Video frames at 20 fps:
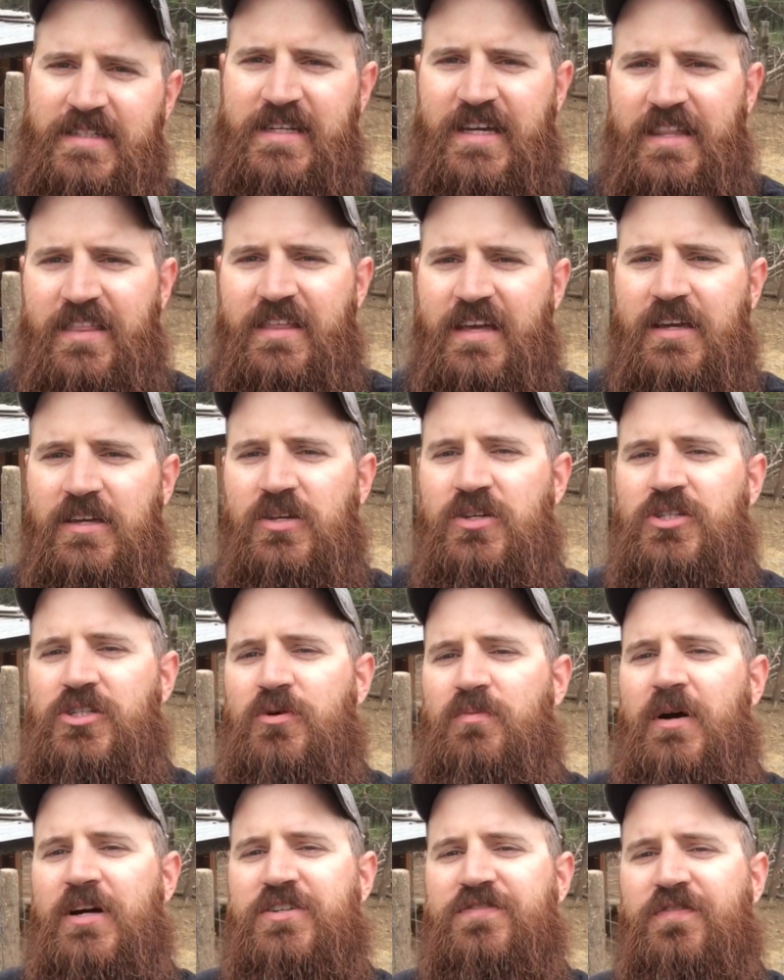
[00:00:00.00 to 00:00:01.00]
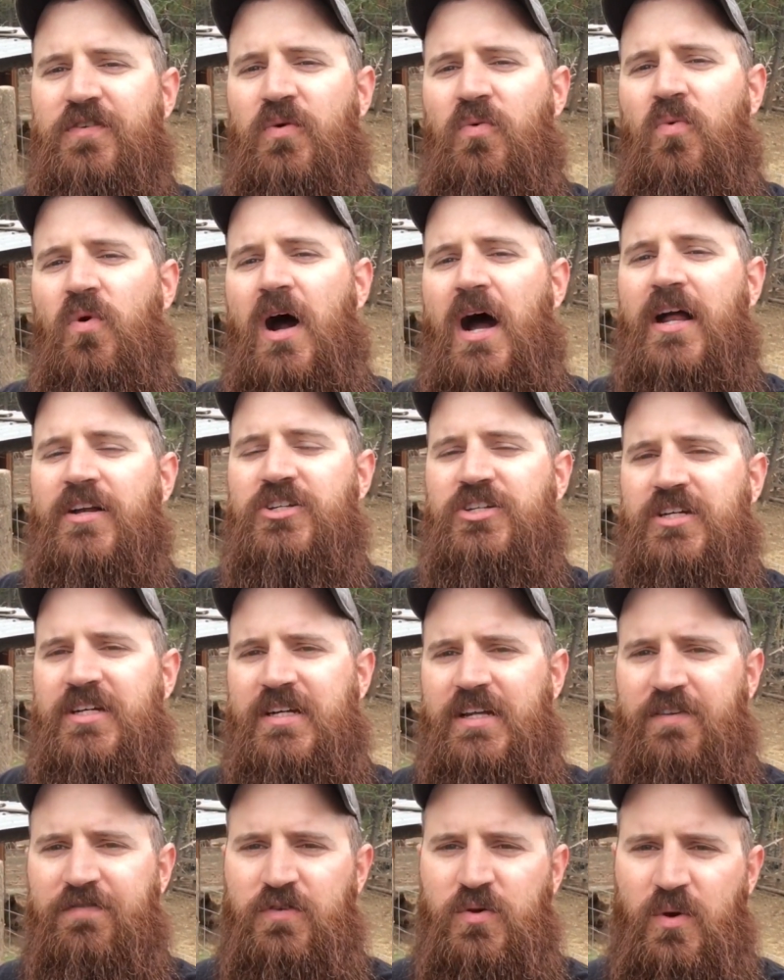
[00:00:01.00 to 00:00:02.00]
is it. Thank you so much for
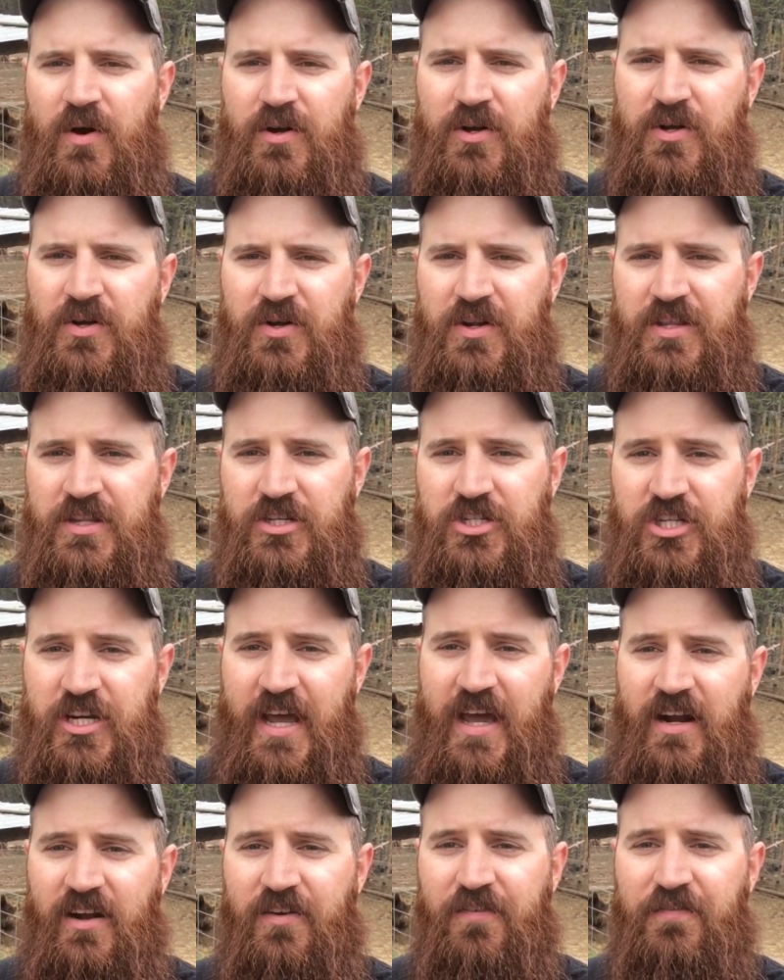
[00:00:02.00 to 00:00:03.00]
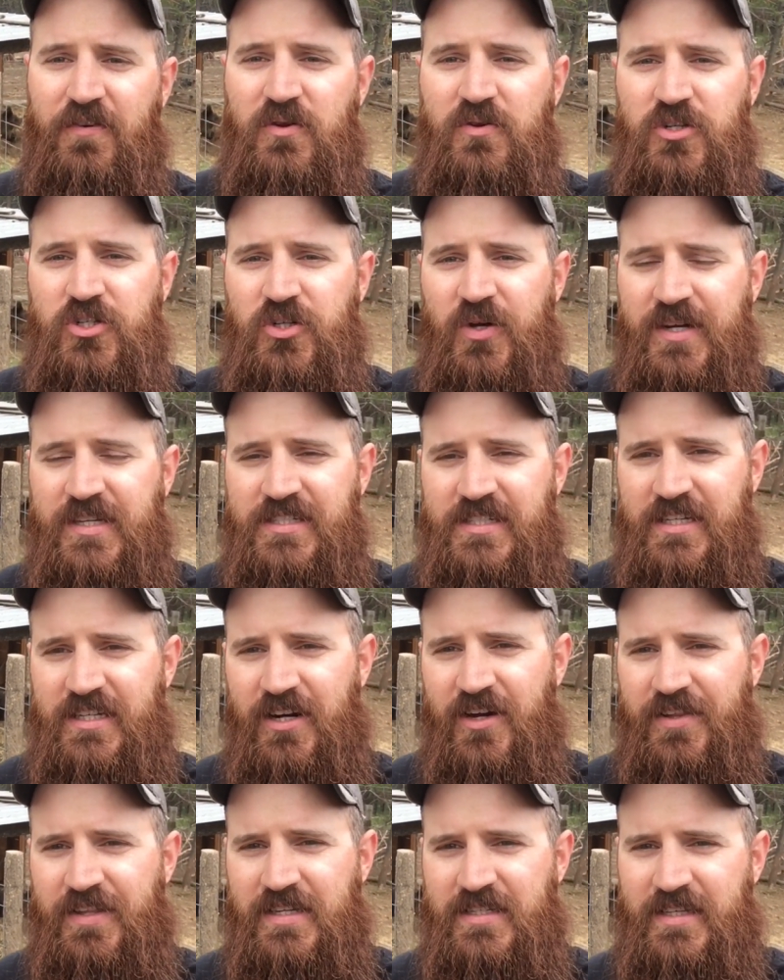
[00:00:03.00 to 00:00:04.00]
watching. If you are new to the channel, if you enjoy seeing
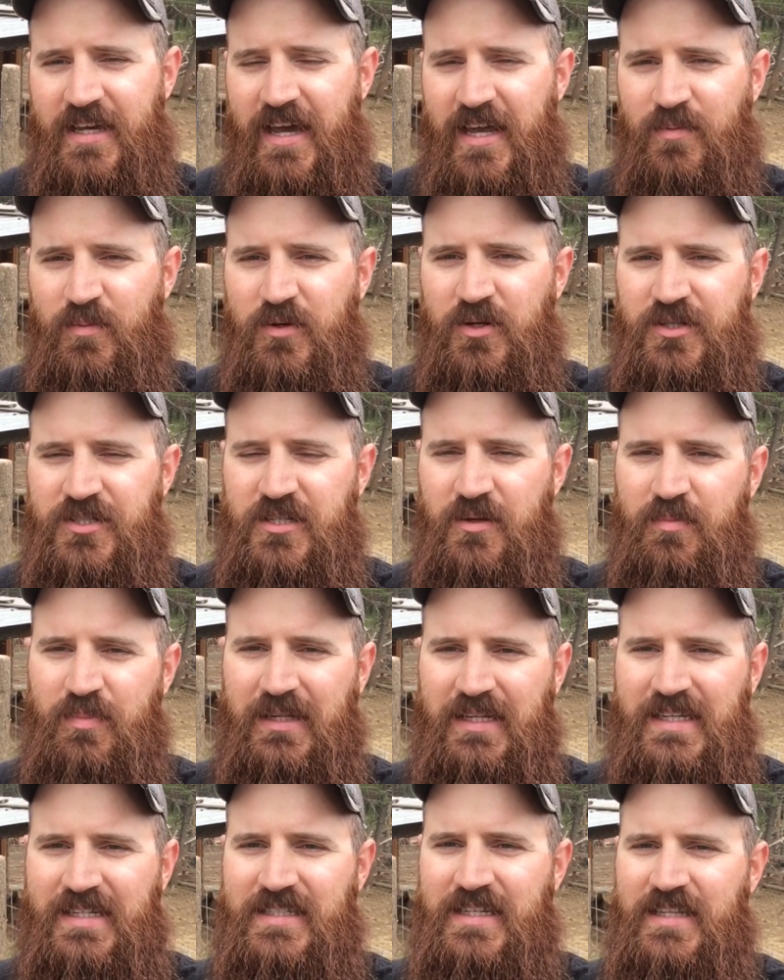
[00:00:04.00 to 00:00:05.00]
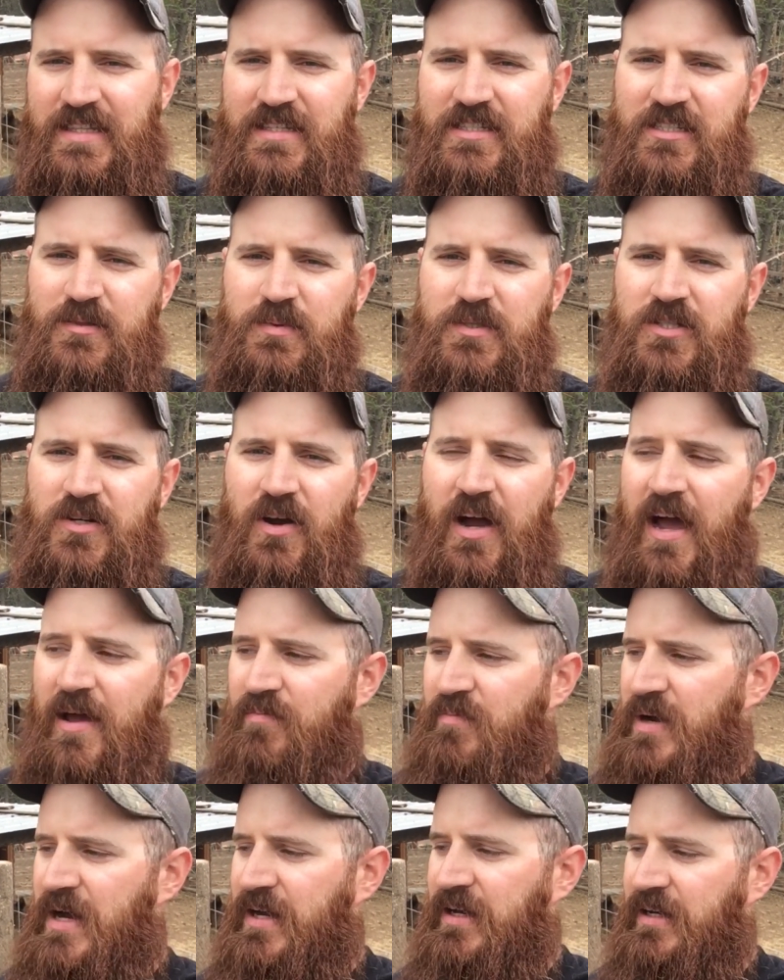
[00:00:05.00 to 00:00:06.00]
all these animals, please hit the
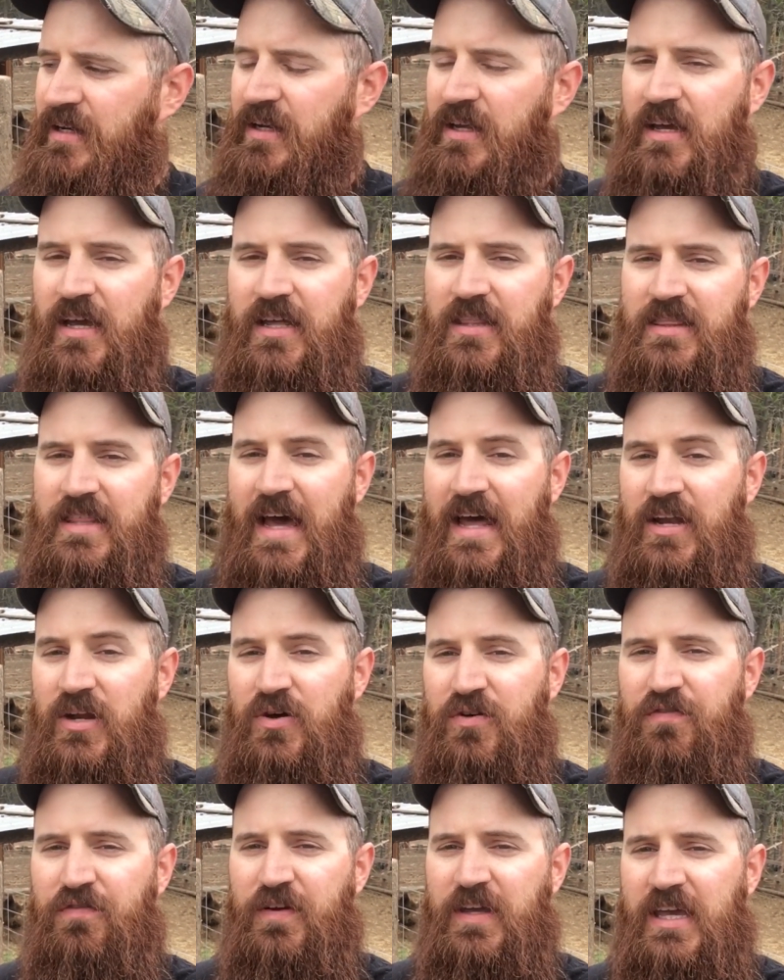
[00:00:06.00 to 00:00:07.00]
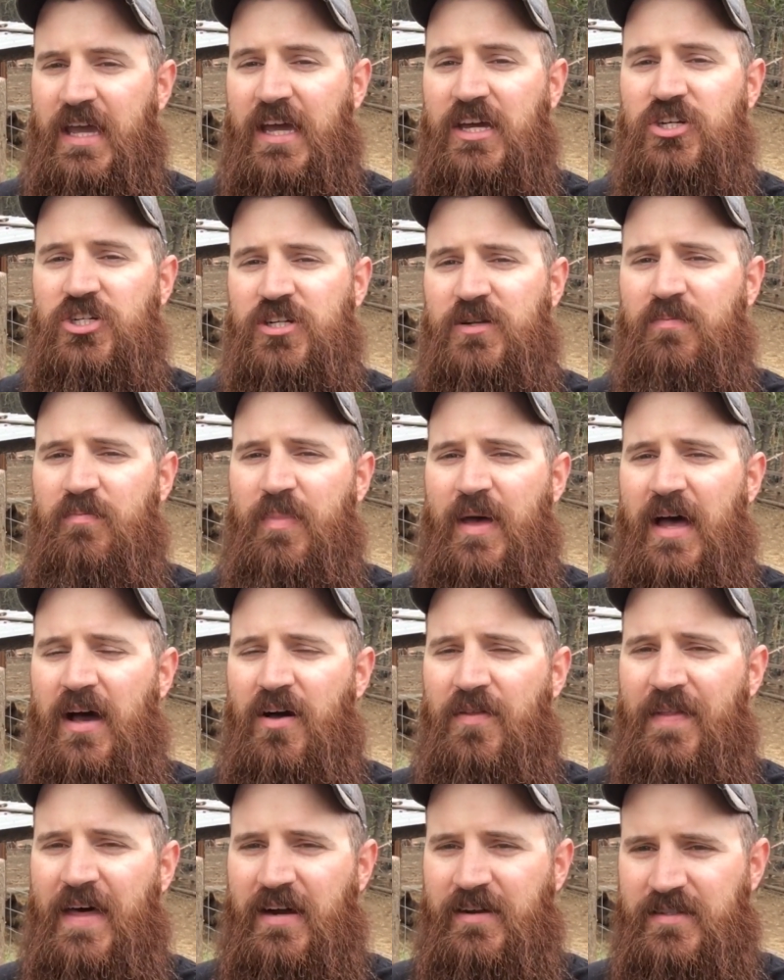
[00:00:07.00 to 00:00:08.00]
subscribe button, hit that notification bell,
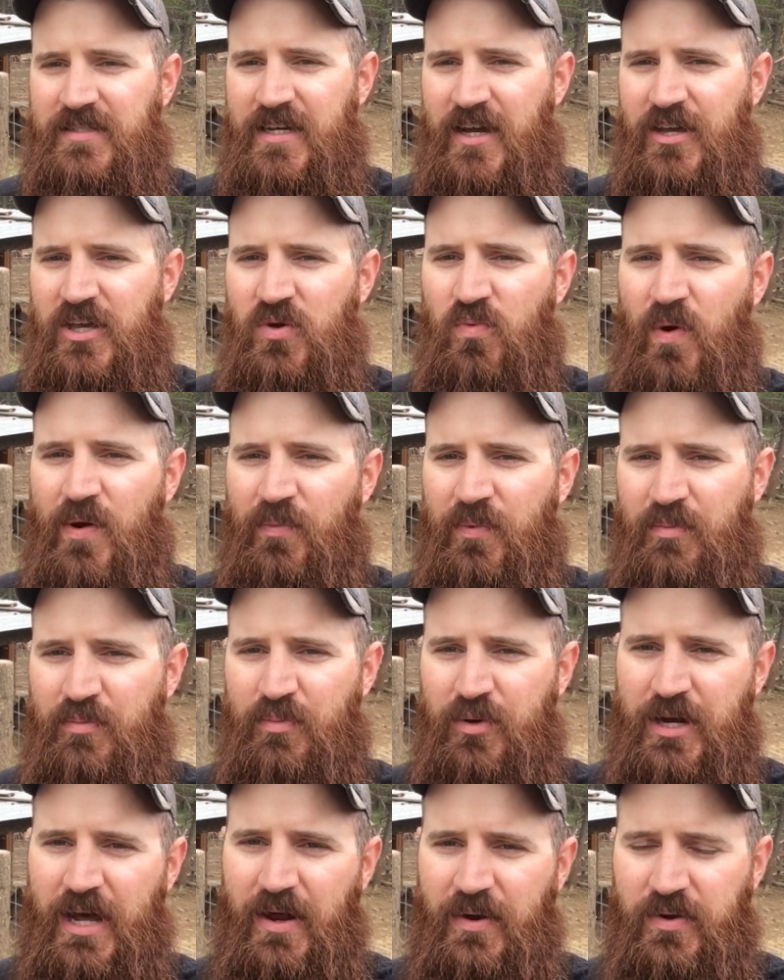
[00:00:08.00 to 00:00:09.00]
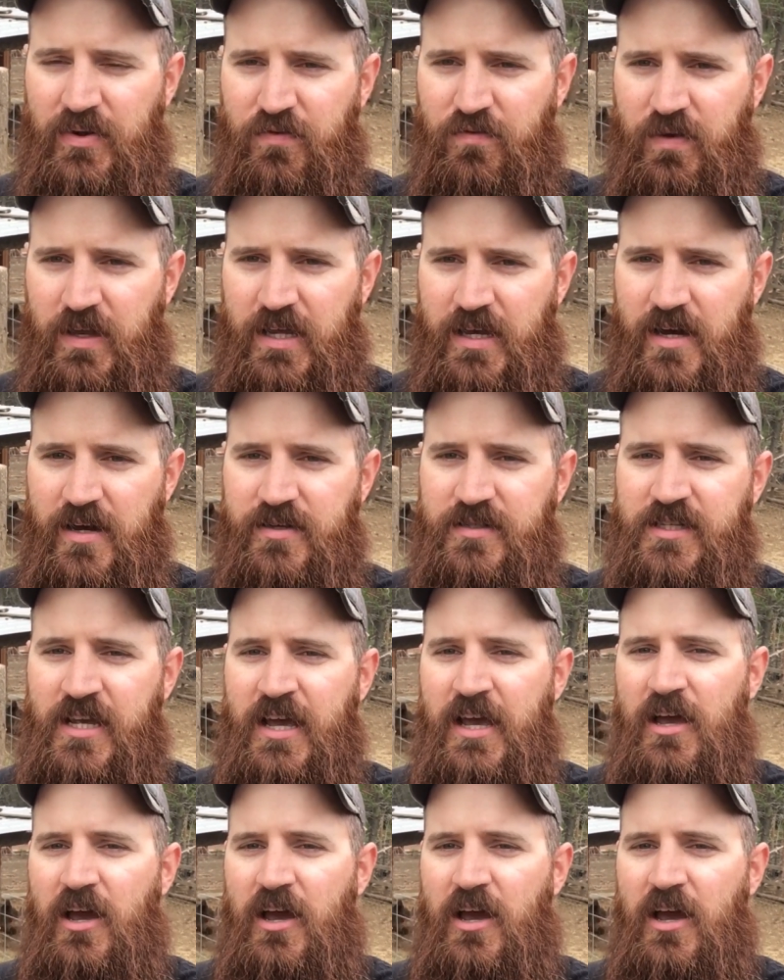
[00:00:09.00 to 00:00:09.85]
and that'll tell you when we put out new videos.